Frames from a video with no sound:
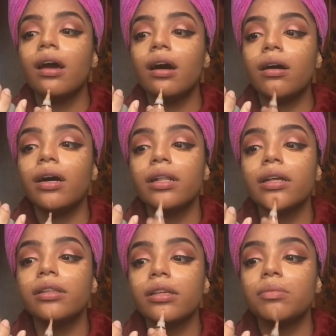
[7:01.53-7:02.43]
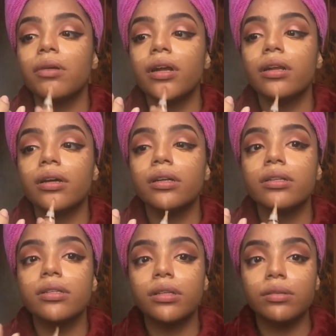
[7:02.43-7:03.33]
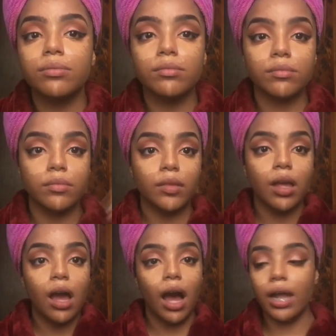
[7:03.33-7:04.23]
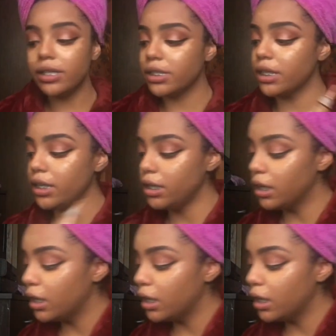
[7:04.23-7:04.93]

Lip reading: how I like these products. Honestly,